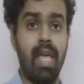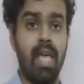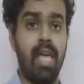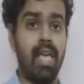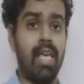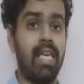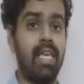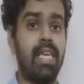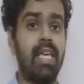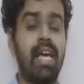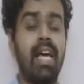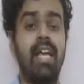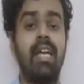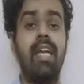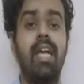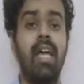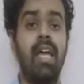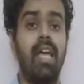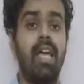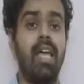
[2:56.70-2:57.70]
He had
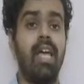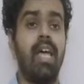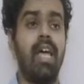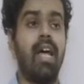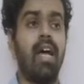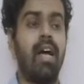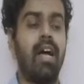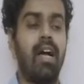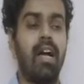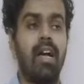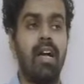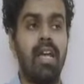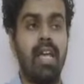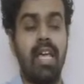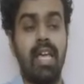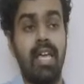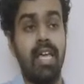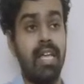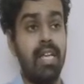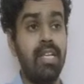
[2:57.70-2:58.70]

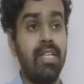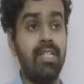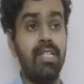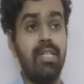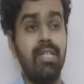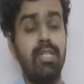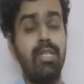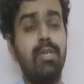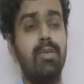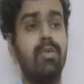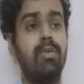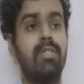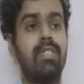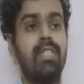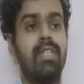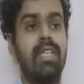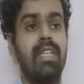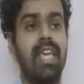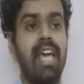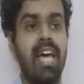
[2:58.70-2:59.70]
introduced
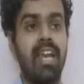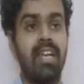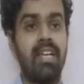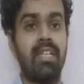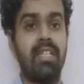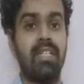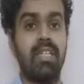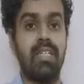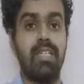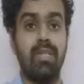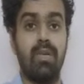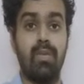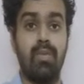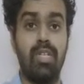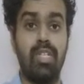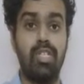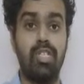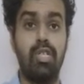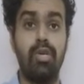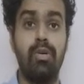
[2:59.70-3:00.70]
characters which
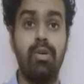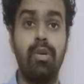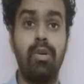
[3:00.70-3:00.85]
showed